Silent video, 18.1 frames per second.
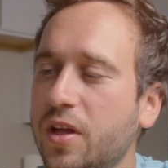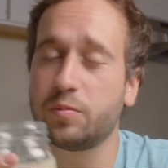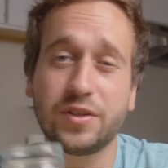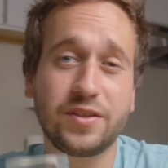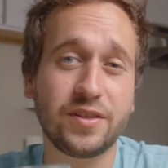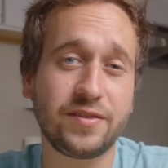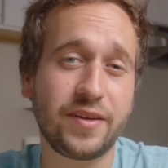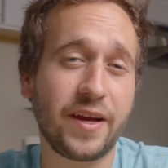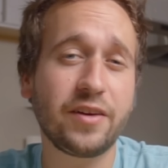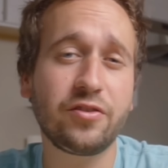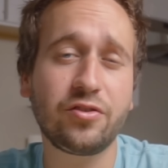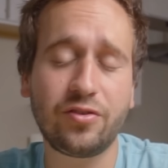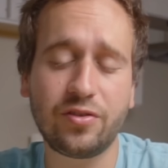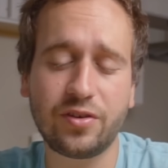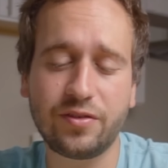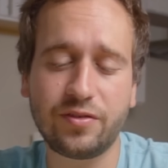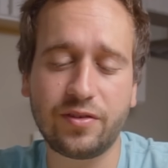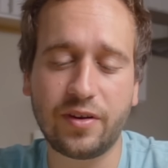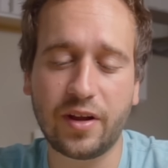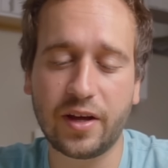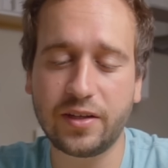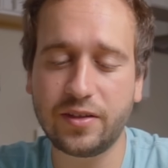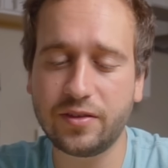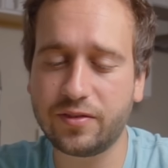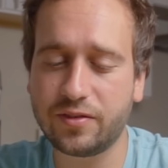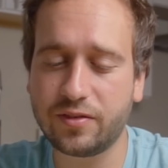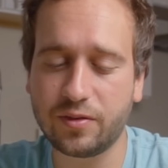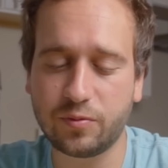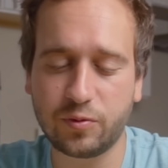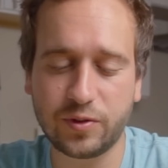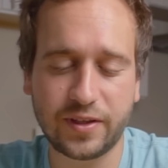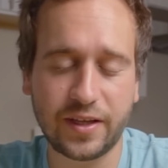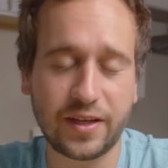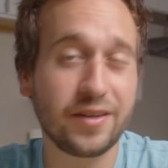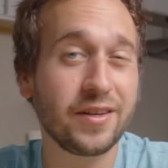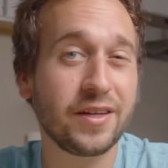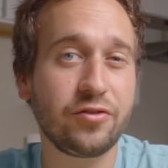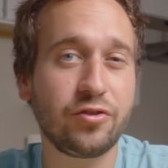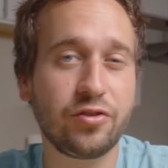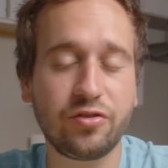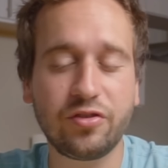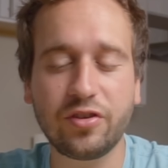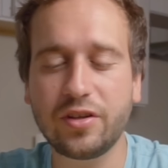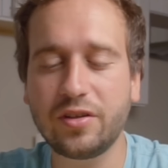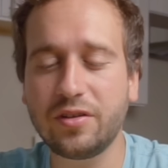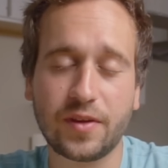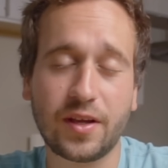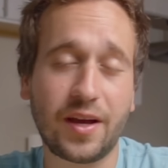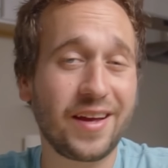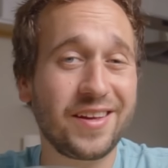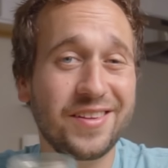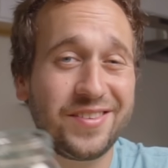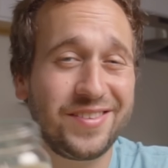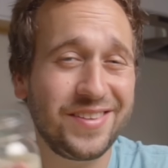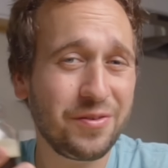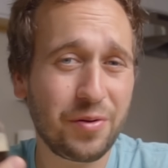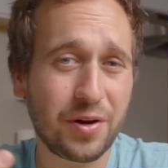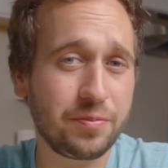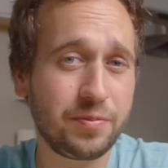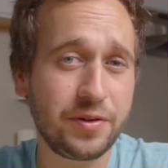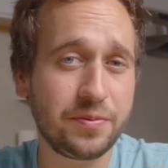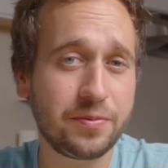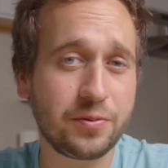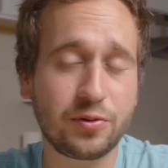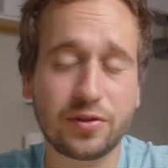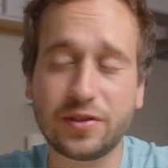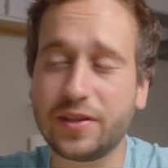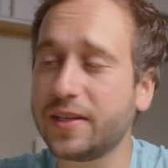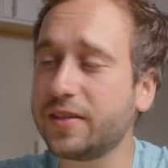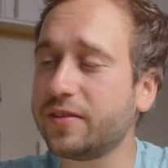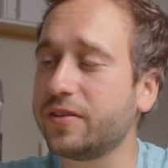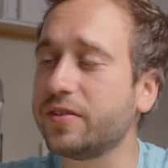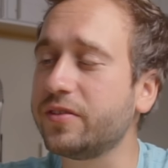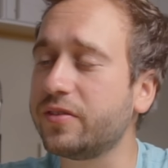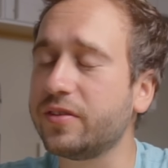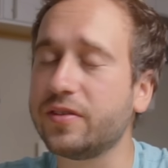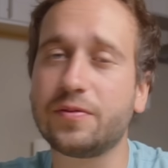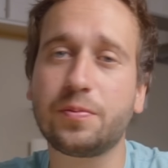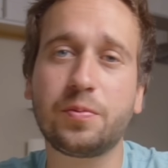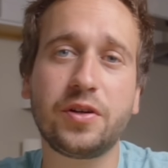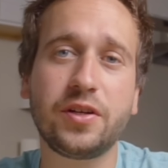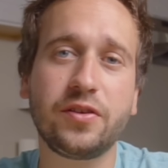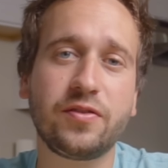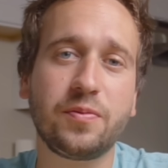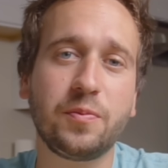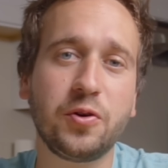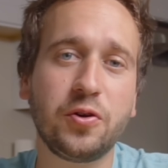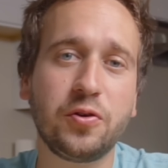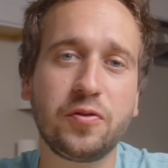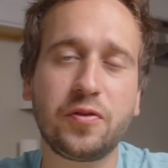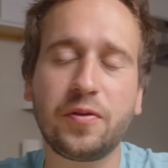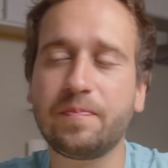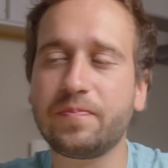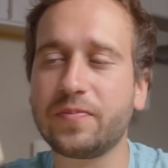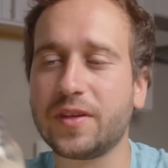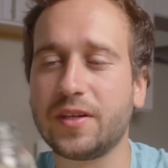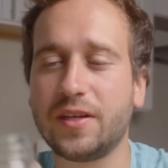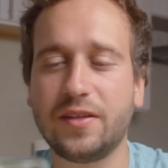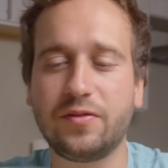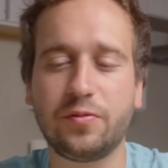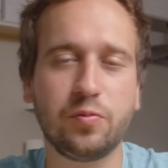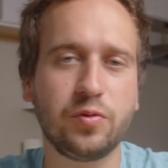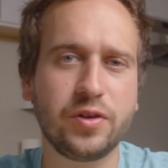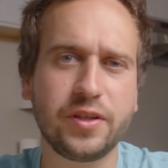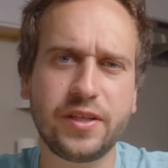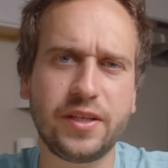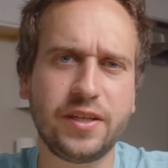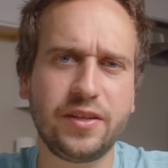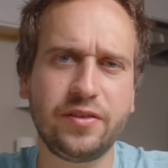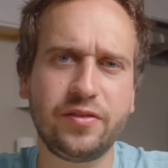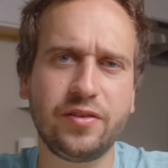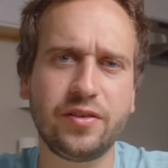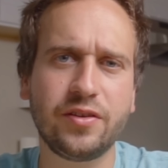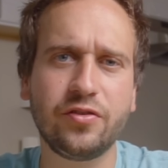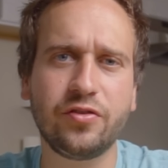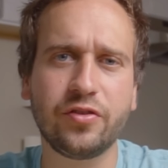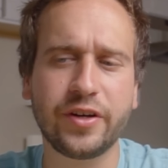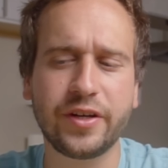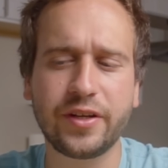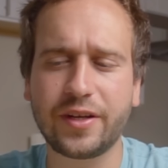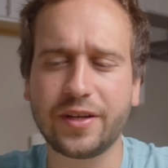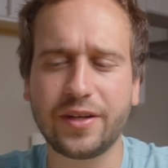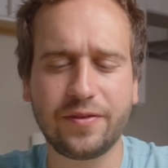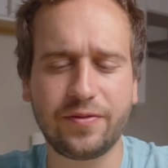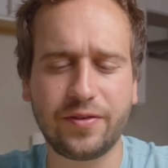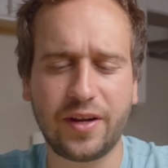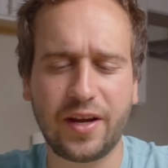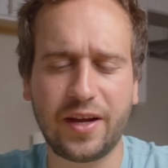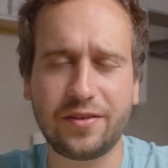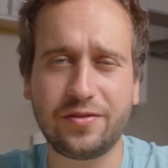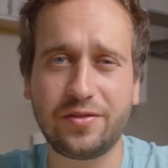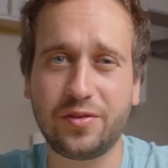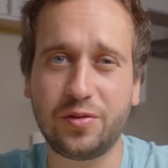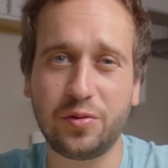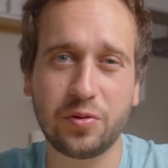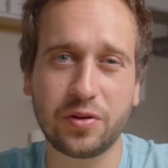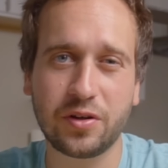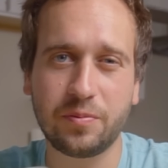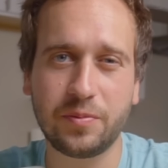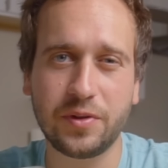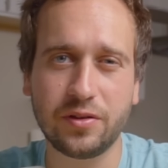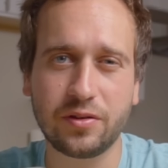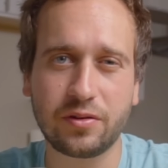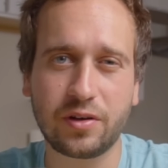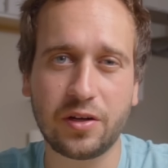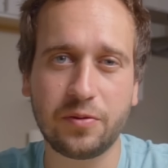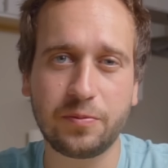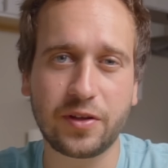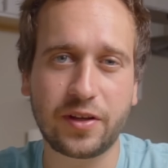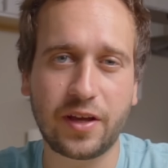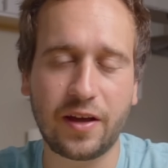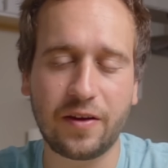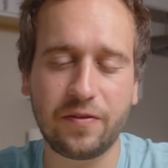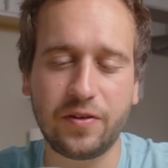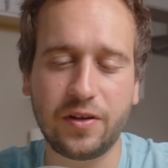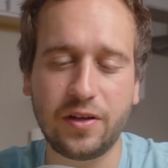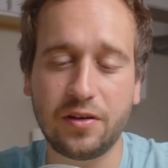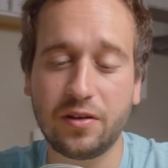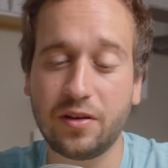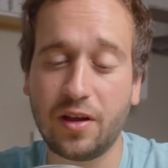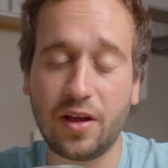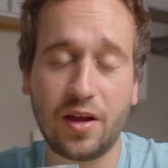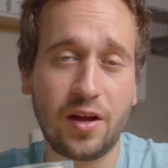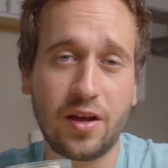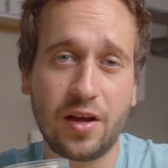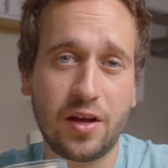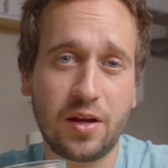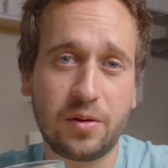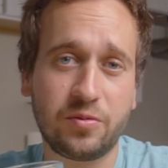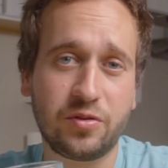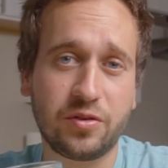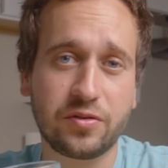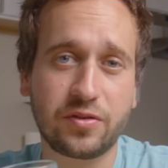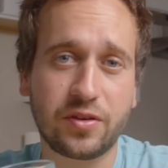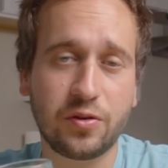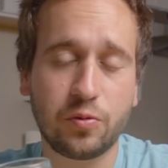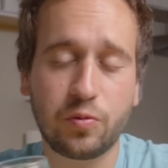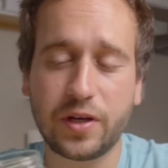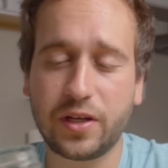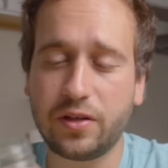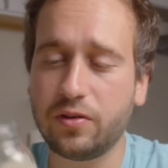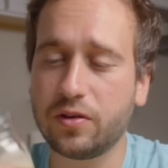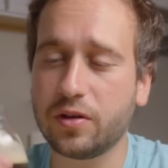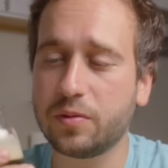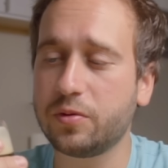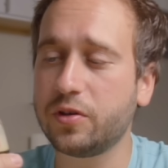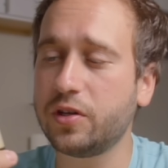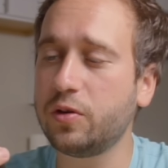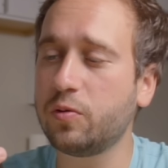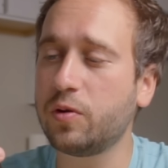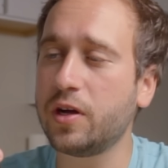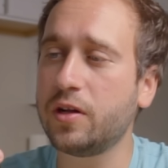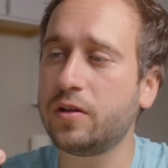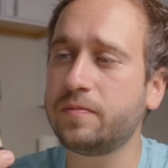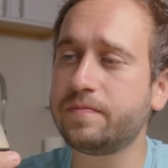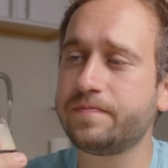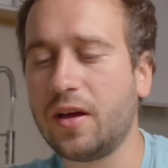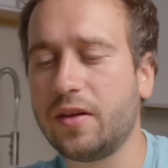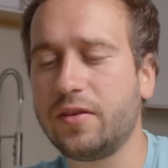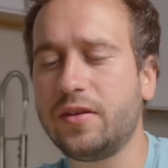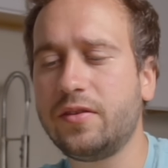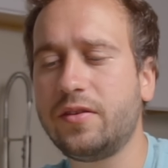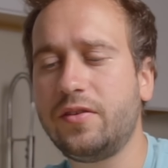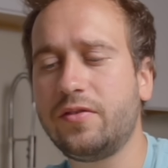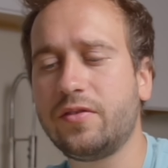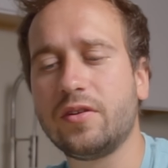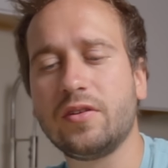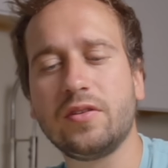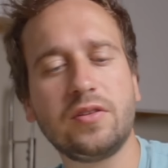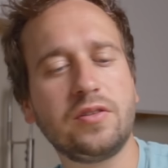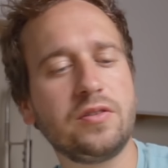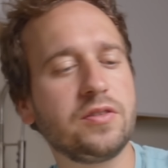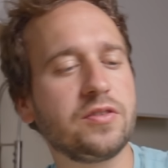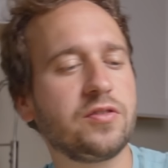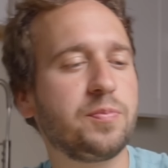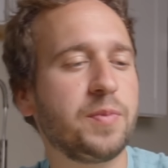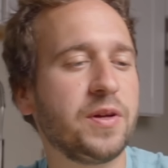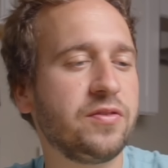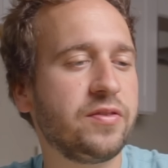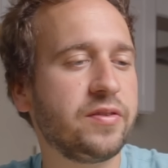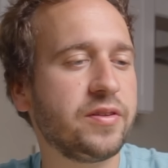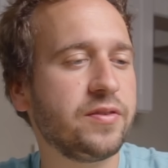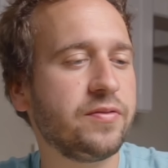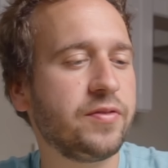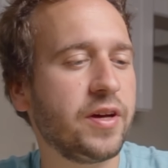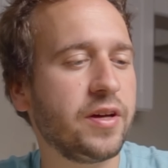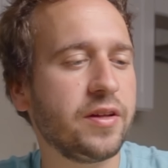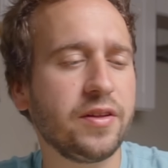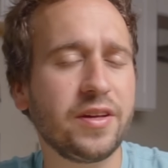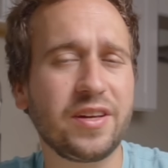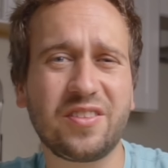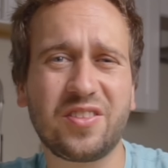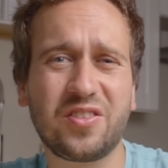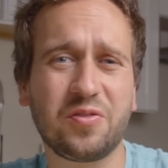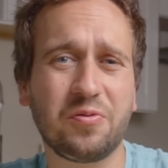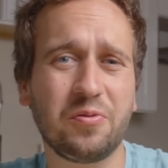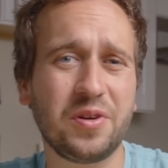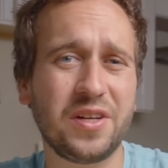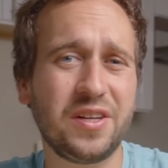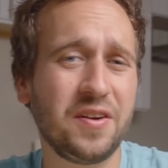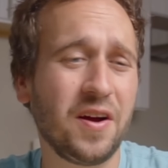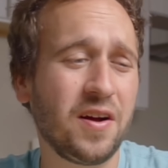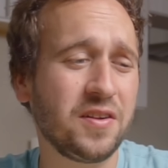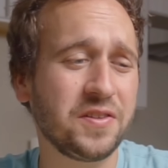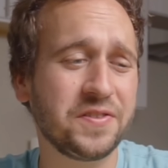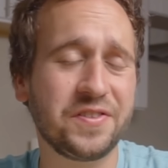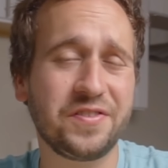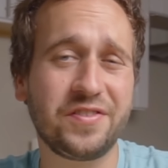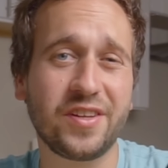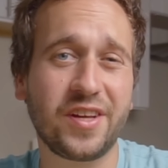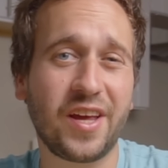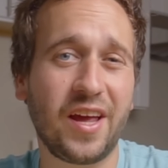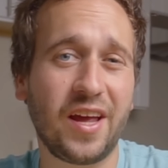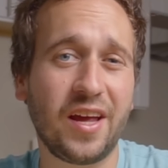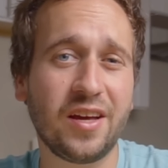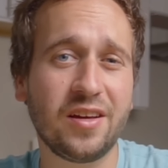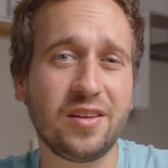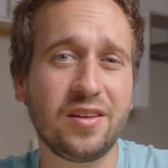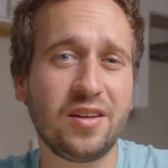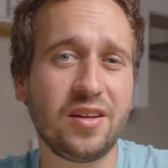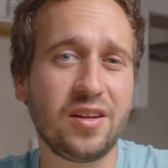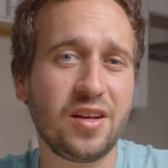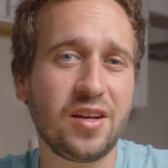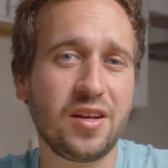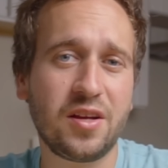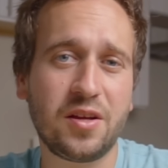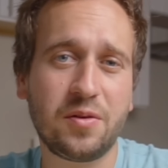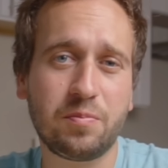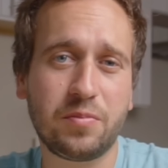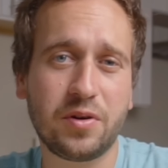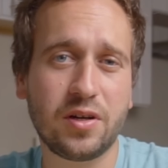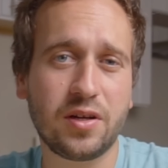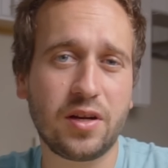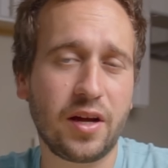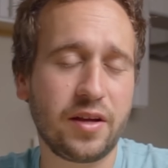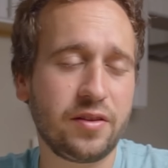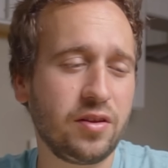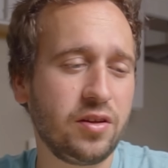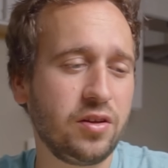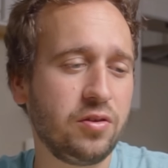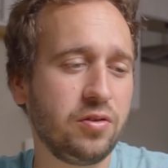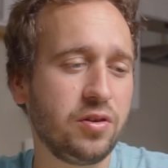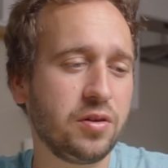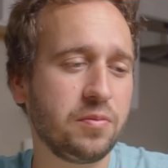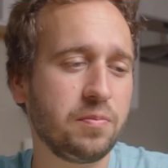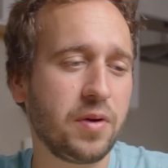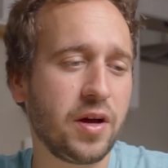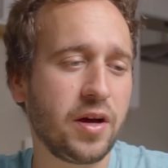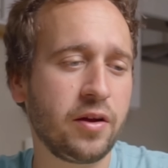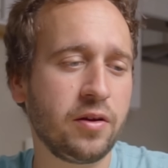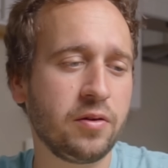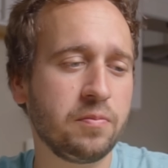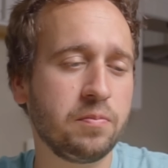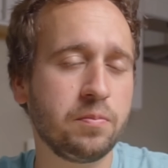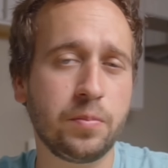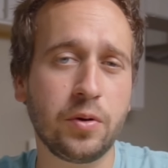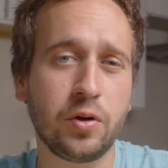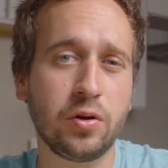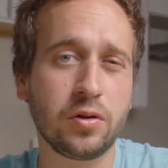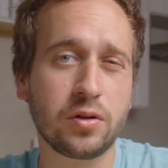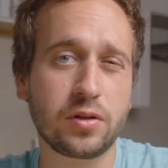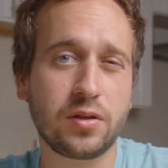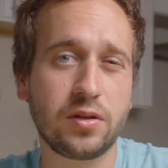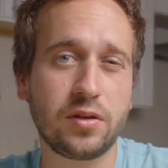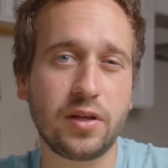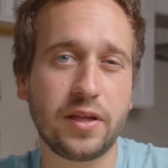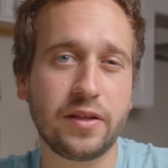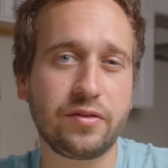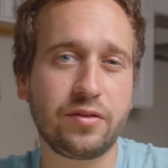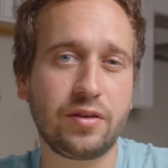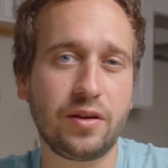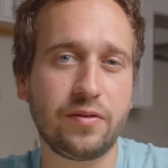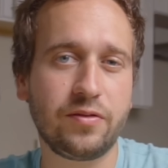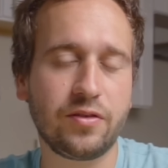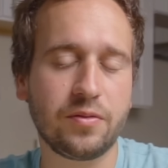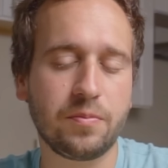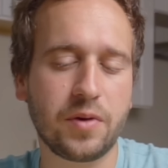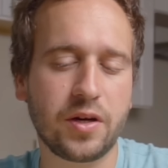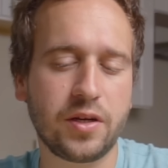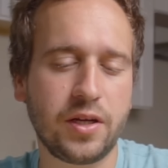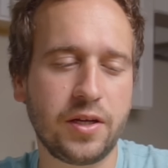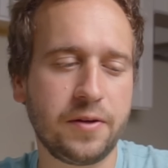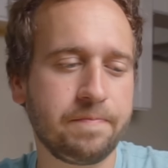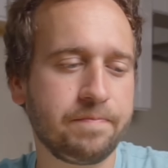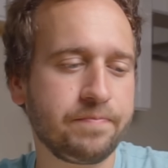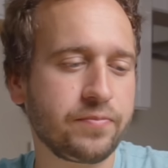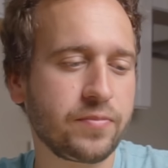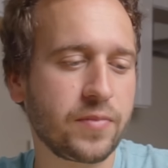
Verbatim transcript: But the texture is nice with that nitrogen. I can see why people would like this. It's pretty smooth, it's really easy to drink, and if it has 200 milligrams of caffeine, I'm sure it's gonna wake you up pretty well. I think these are a little expensive at like $3 a can, but I think you can buy them bulk and save some money.